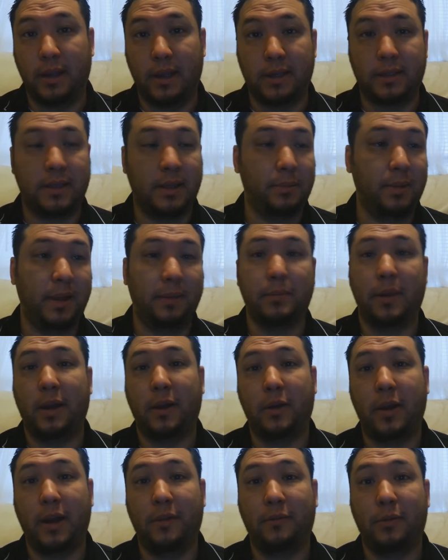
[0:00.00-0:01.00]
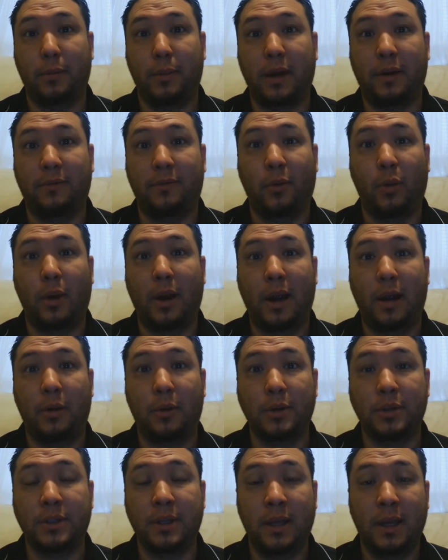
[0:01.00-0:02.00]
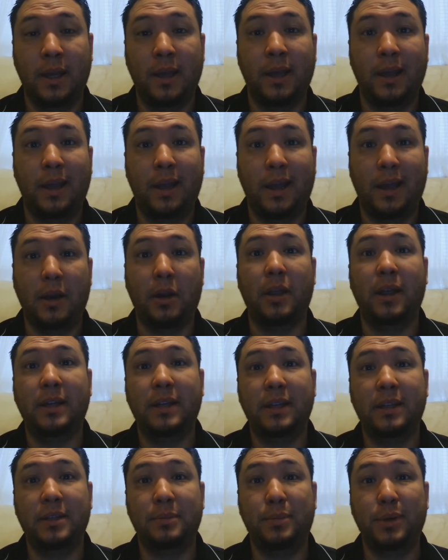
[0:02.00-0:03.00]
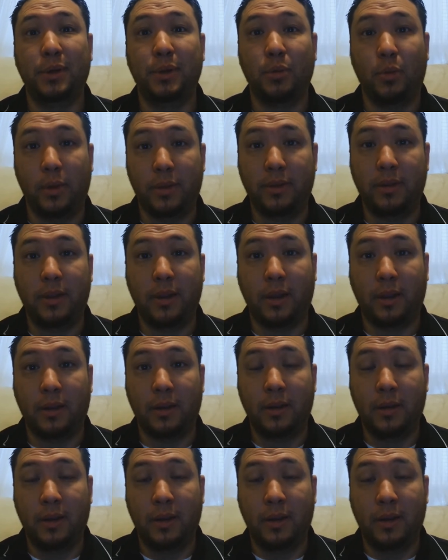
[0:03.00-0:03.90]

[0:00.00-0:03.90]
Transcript: Yes, I played Minecraft for about four hours, and all I did is build one thing.